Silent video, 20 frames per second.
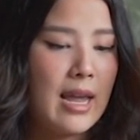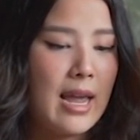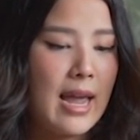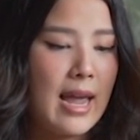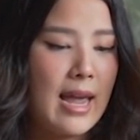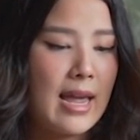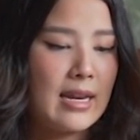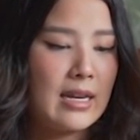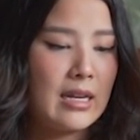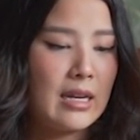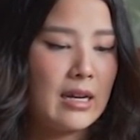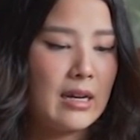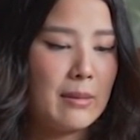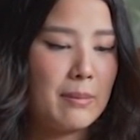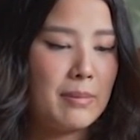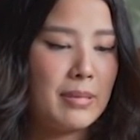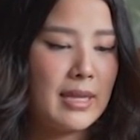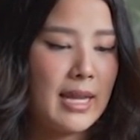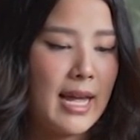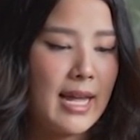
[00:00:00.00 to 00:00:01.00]
and a
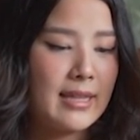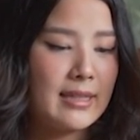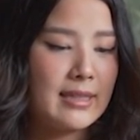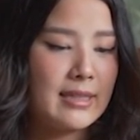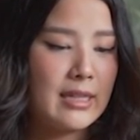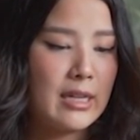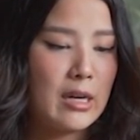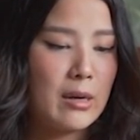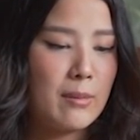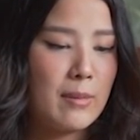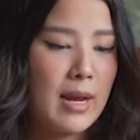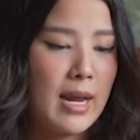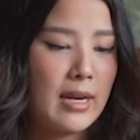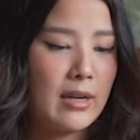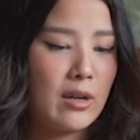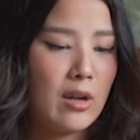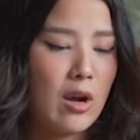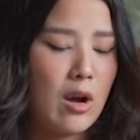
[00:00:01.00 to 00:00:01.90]
plant ceramide